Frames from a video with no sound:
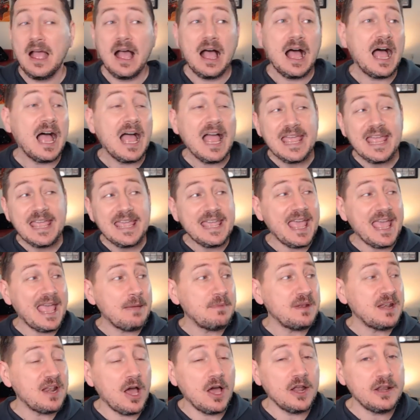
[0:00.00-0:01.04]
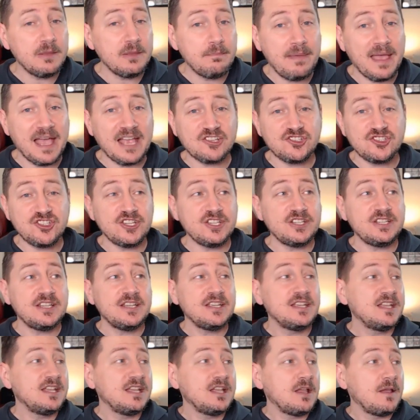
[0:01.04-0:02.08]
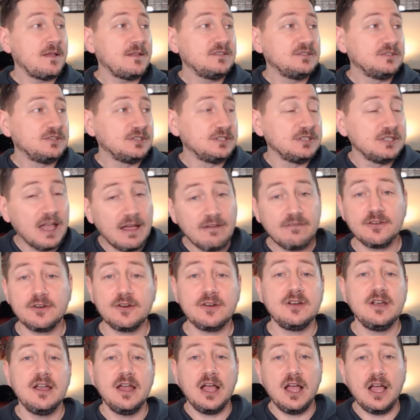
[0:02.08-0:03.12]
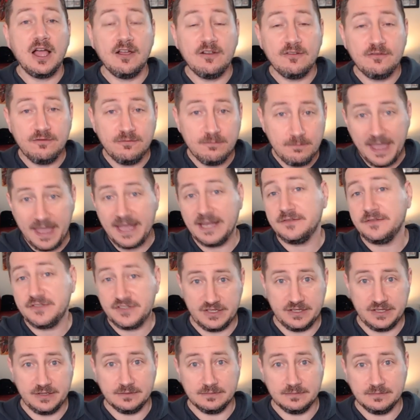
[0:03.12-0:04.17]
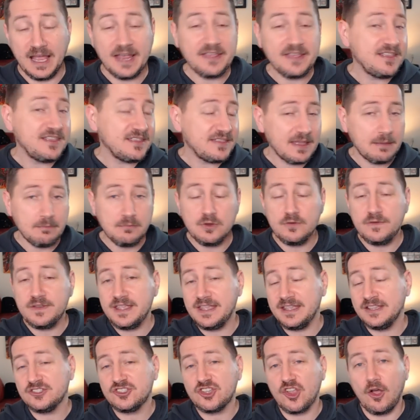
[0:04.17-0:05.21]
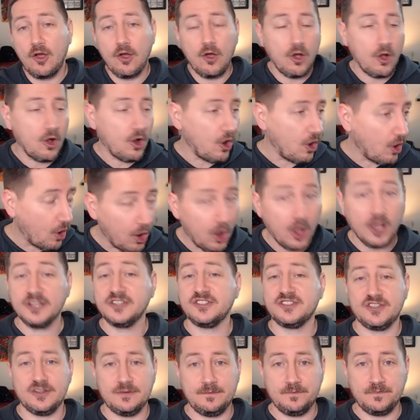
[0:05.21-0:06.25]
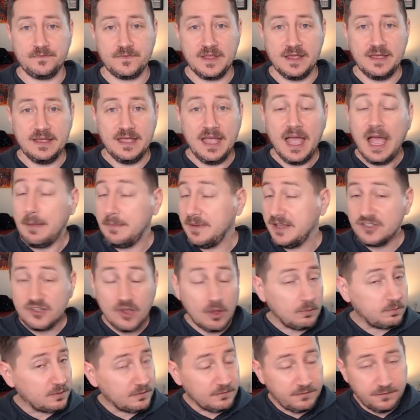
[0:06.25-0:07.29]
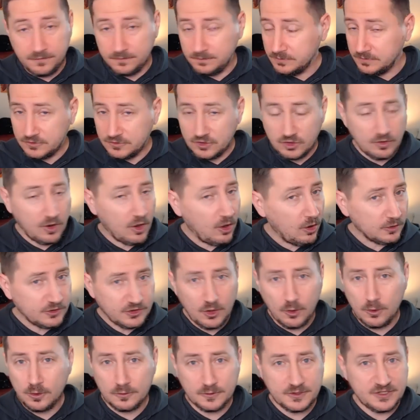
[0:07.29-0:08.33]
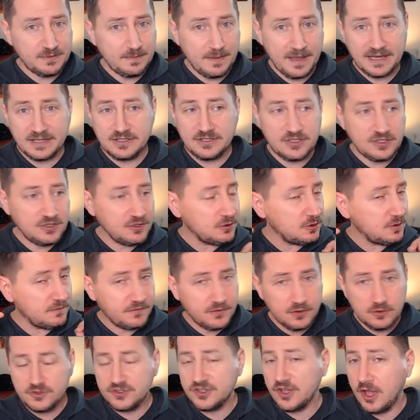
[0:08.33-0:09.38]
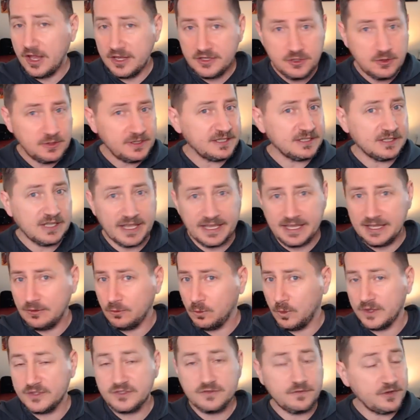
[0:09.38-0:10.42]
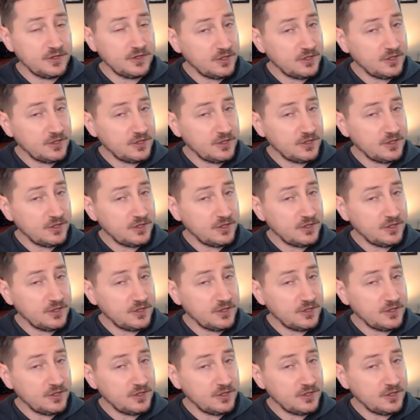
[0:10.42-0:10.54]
I am an unabashed lover of Man of Steel. I think that movie is awesome. I mean, it's all total respect to you. If you saw it and you didn't like it and wasn't for